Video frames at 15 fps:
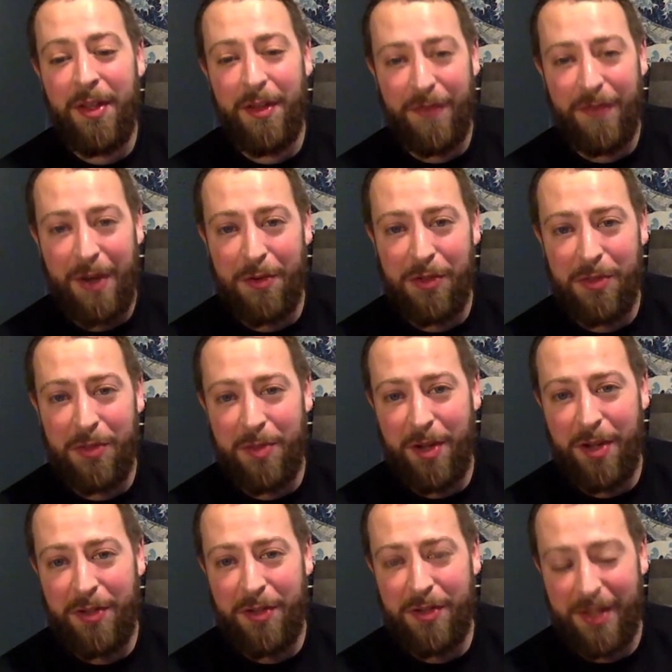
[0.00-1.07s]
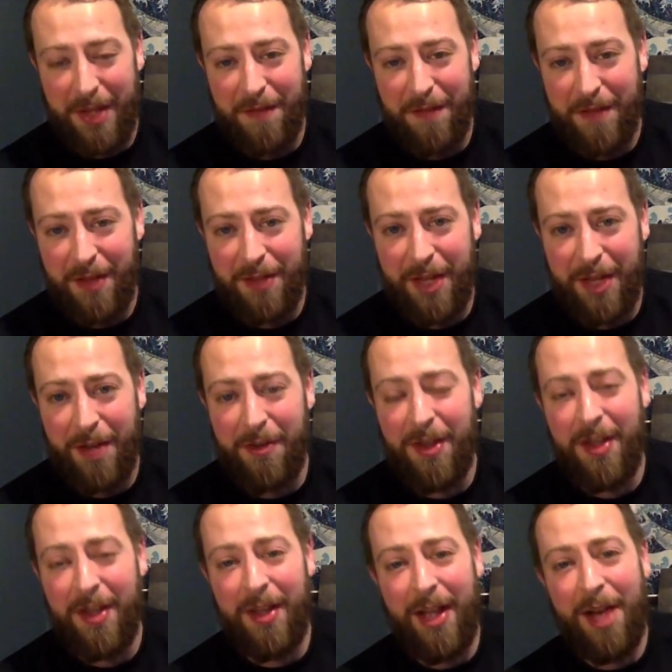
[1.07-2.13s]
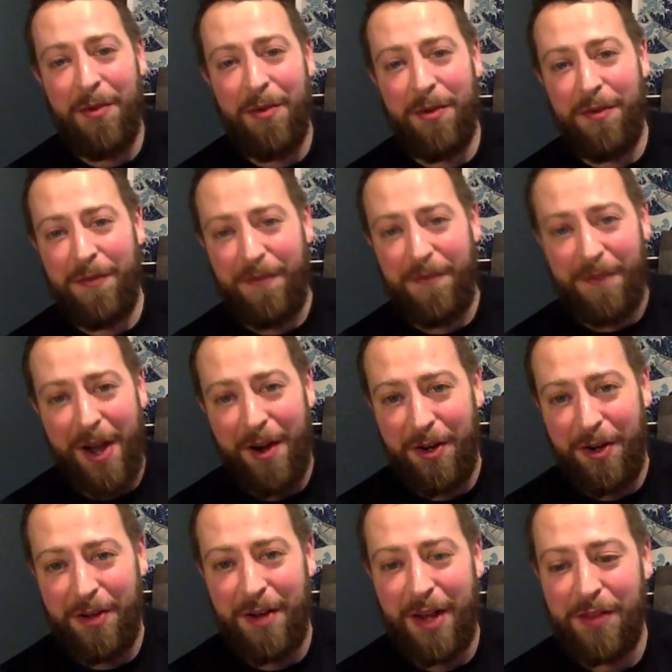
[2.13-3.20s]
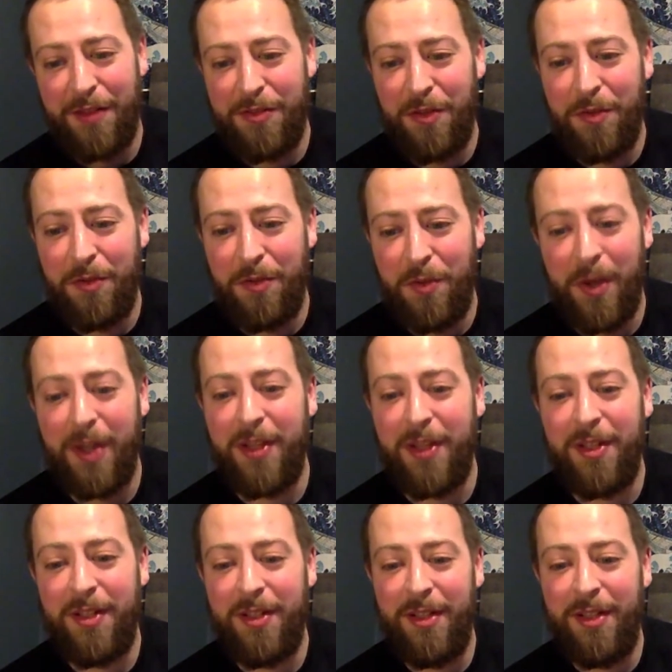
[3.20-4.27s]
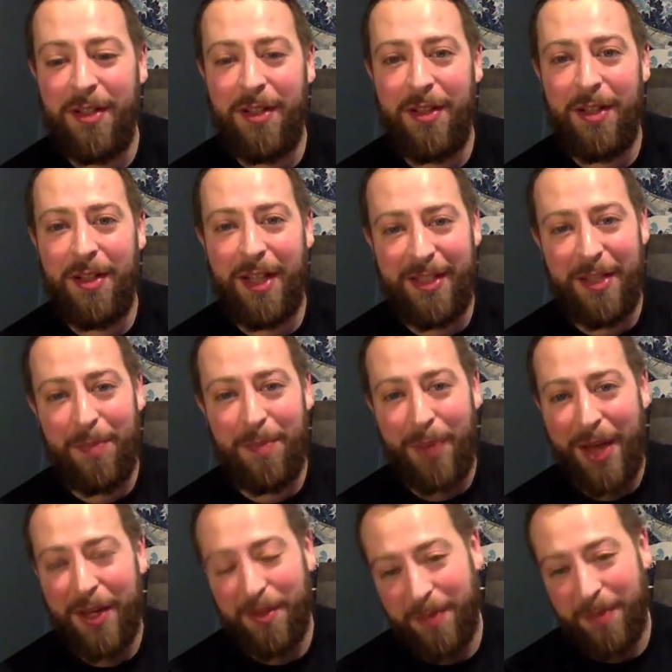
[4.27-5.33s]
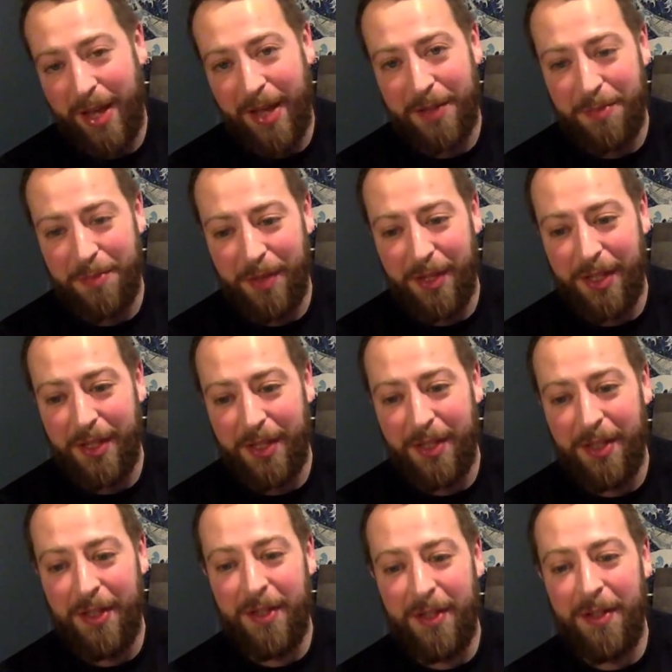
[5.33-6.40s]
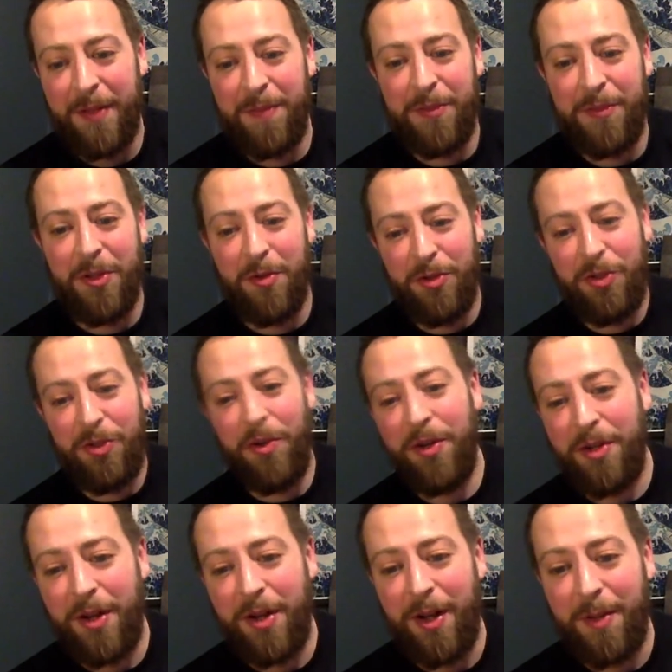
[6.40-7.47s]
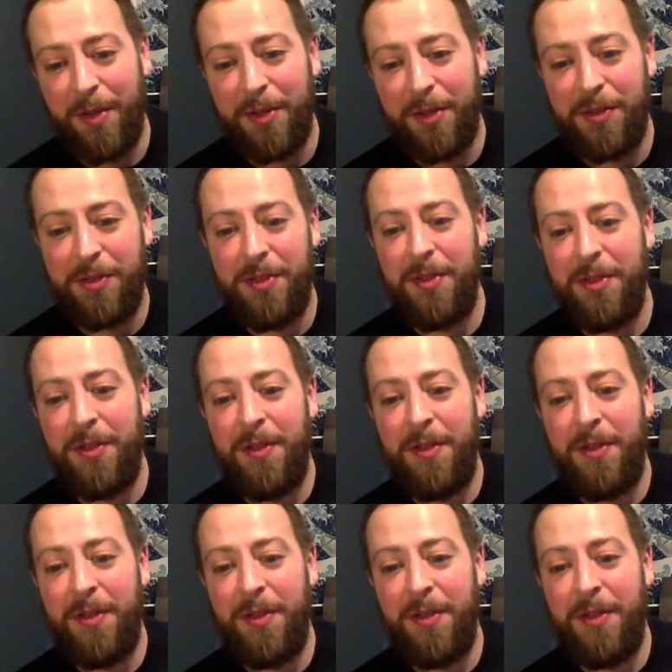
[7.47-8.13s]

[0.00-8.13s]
If I was your boss and I found out, I would fire your ass so quick. I'd say, pack your bags, buddy. Go enjoy your comics.